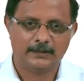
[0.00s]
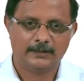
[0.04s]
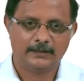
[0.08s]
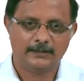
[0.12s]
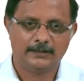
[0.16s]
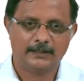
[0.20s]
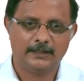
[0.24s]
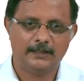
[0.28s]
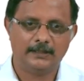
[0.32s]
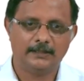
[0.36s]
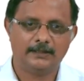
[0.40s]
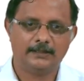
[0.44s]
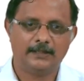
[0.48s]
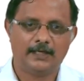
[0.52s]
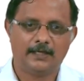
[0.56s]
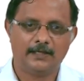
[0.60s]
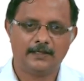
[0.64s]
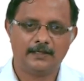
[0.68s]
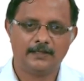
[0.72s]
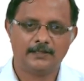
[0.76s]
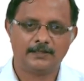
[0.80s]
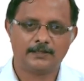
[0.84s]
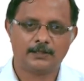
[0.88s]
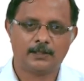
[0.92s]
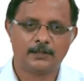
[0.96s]
Then the
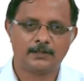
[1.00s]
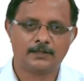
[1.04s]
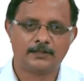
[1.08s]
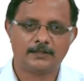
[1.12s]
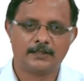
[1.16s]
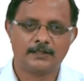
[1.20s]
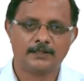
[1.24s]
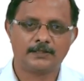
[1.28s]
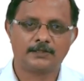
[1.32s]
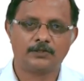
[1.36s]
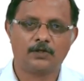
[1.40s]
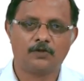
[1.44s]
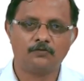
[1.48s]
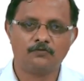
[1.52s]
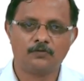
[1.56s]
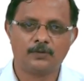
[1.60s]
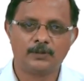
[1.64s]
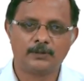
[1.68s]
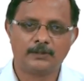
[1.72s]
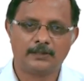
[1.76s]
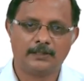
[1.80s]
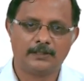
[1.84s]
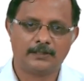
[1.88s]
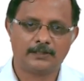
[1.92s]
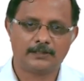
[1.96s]
RAS also sends
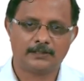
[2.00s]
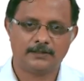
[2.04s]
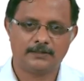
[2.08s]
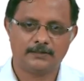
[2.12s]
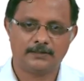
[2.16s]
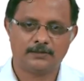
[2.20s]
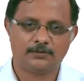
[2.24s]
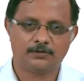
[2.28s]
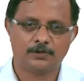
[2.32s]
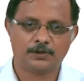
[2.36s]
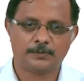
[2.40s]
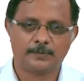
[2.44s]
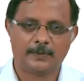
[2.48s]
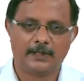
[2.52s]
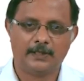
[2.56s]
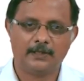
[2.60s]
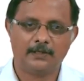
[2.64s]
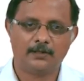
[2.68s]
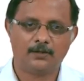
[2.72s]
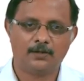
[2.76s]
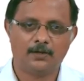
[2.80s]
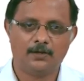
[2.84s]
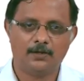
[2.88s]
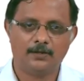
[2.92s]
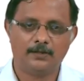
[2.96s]
downward connections to
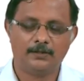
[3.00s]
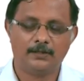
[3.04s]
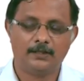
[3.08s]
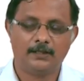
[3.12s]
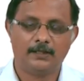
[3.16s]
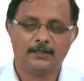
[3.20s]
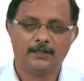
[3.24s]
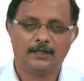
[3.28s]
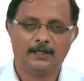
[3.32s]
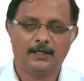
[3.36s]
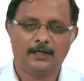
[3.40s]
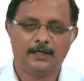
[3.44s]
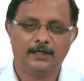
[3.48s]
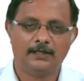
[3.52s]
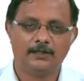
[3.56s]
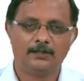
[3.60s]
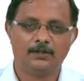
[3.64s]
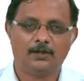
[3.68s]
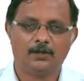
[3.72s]
spinal cord and